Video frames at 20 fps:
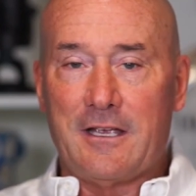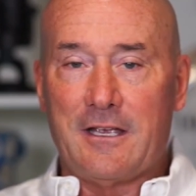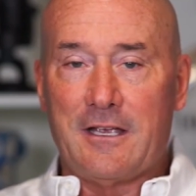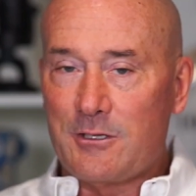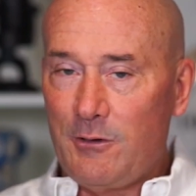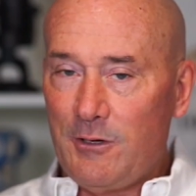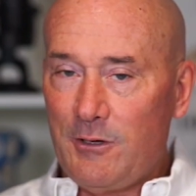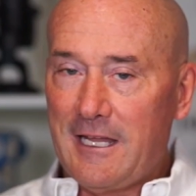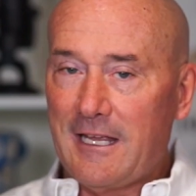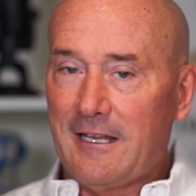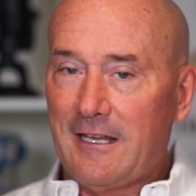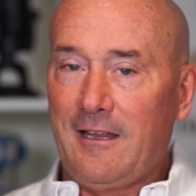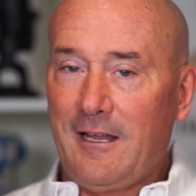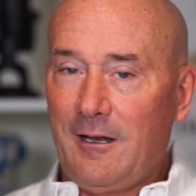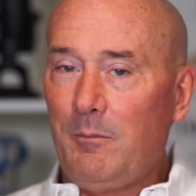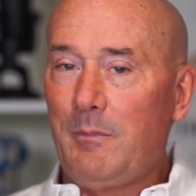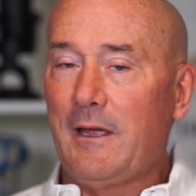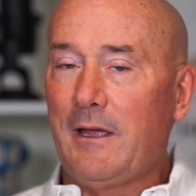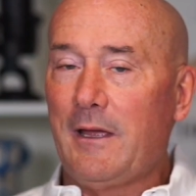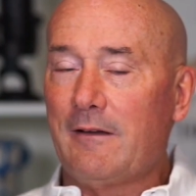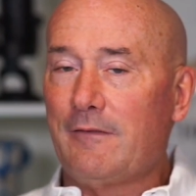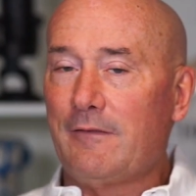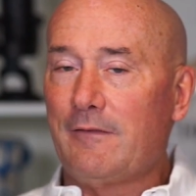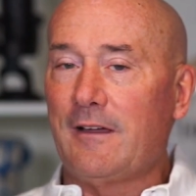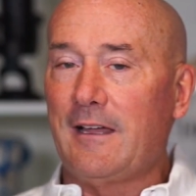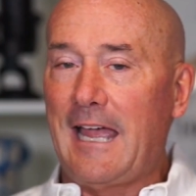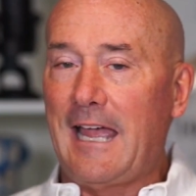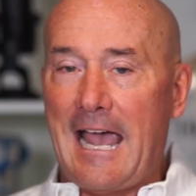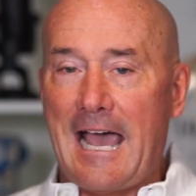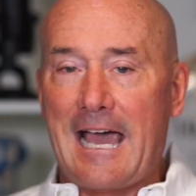So you get a little bit
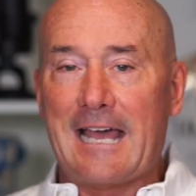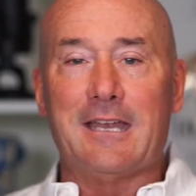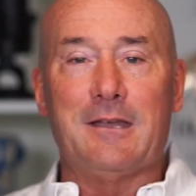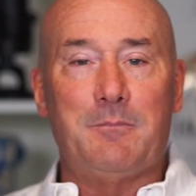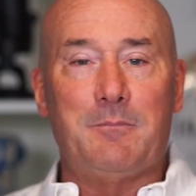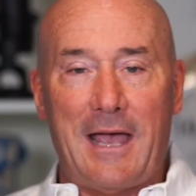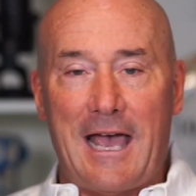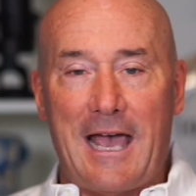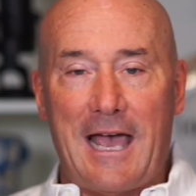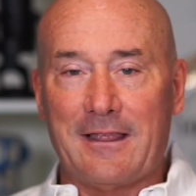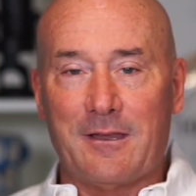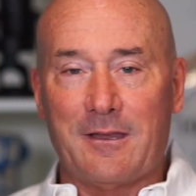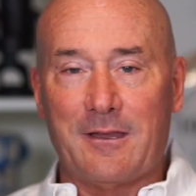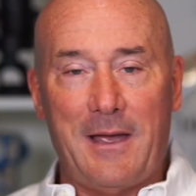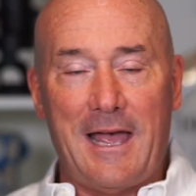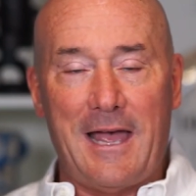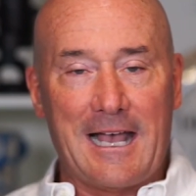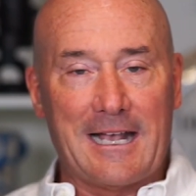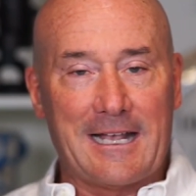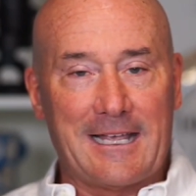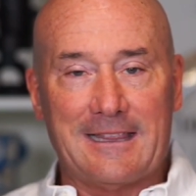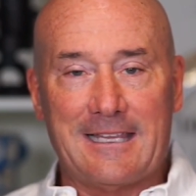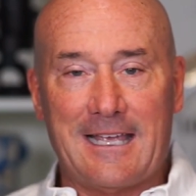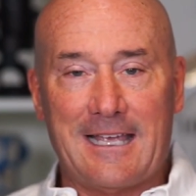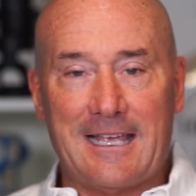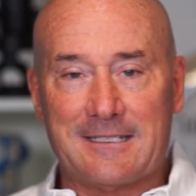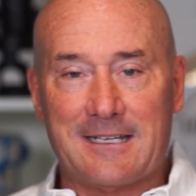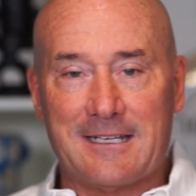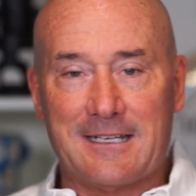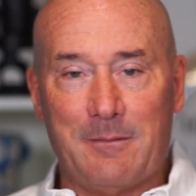of added pat in the back at
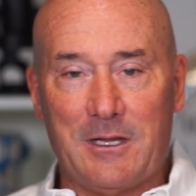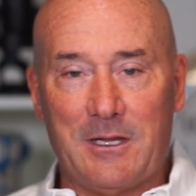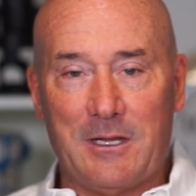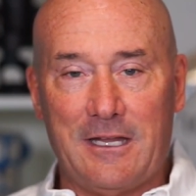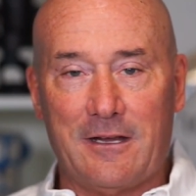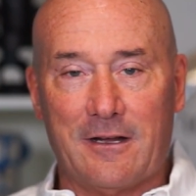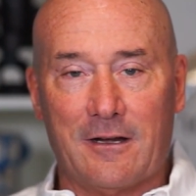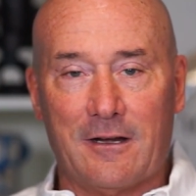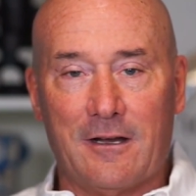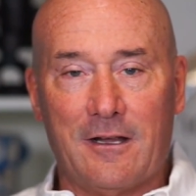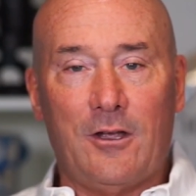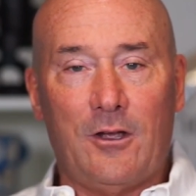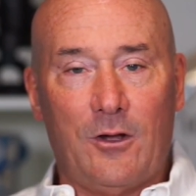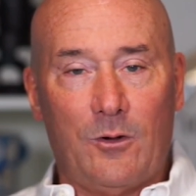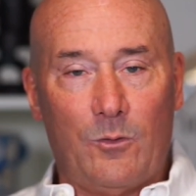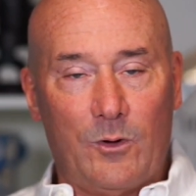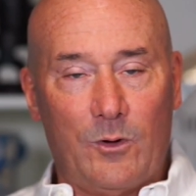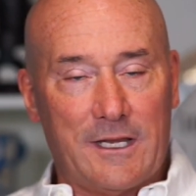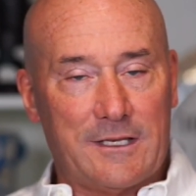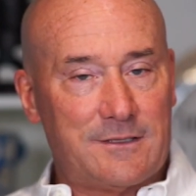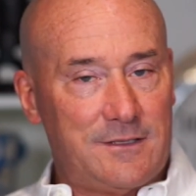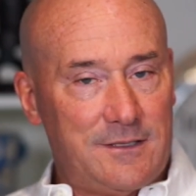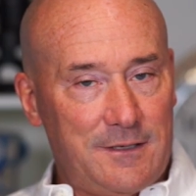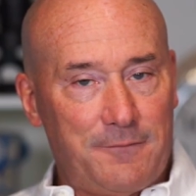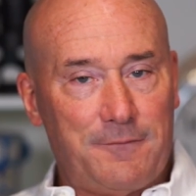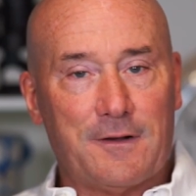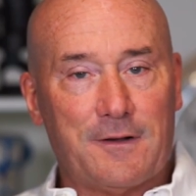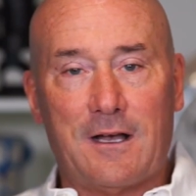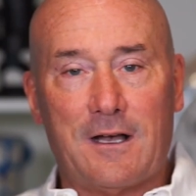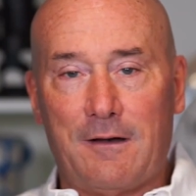that time of year when
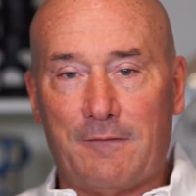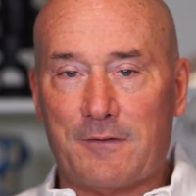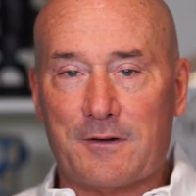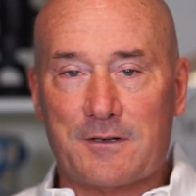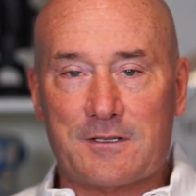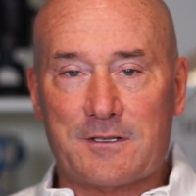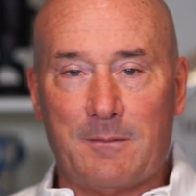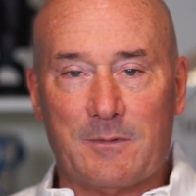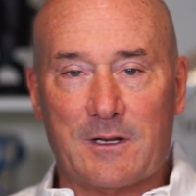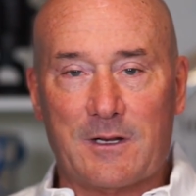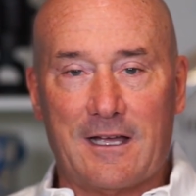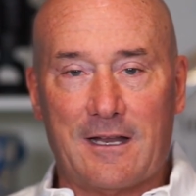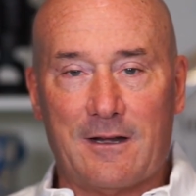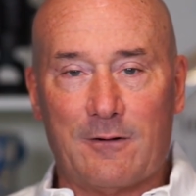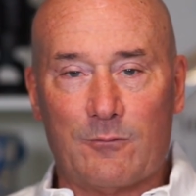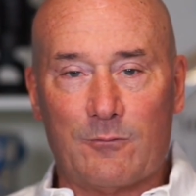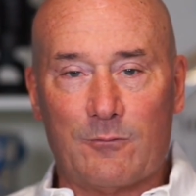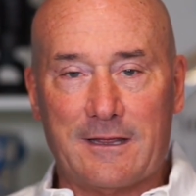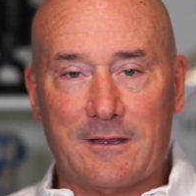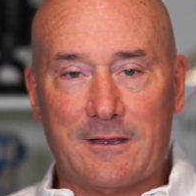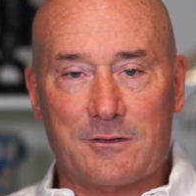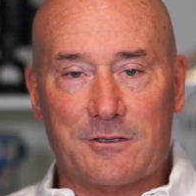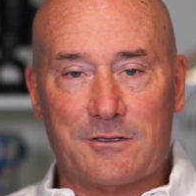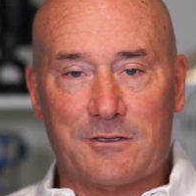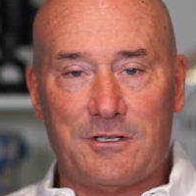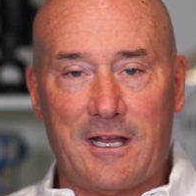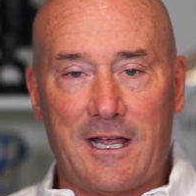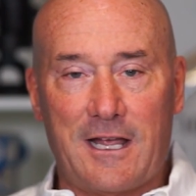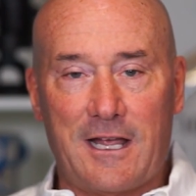it's difficult for some to kind of write those